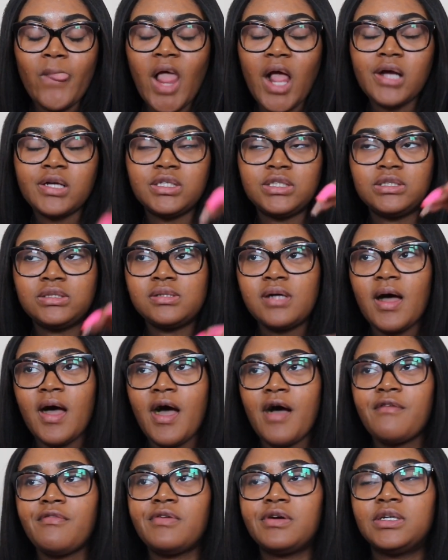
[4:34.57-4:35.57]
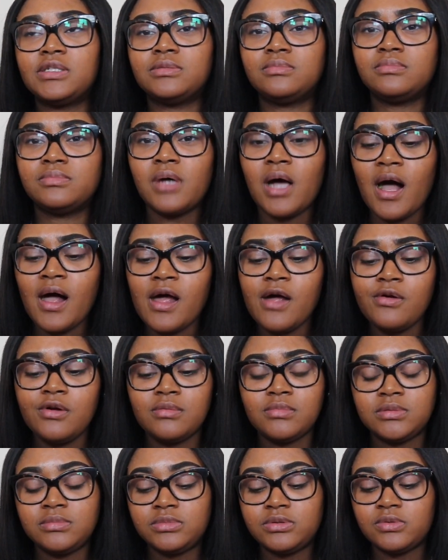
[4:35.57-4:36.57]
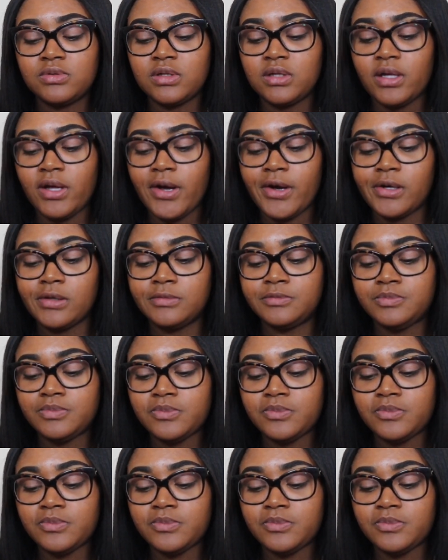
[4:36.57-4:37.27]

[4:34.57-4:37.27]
She's not African. I can't remember what their